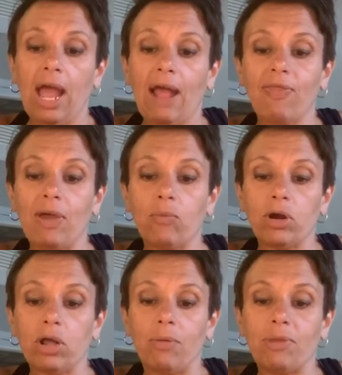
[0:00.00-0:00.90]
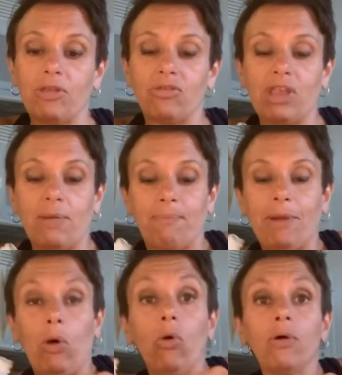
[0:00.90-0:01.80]
and then we're going to be using
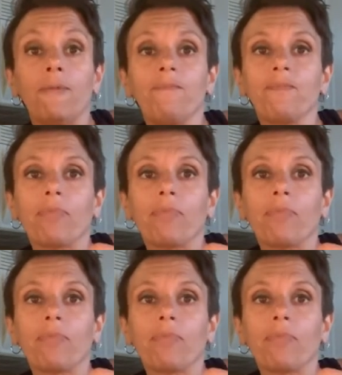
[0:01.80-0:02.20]
milk.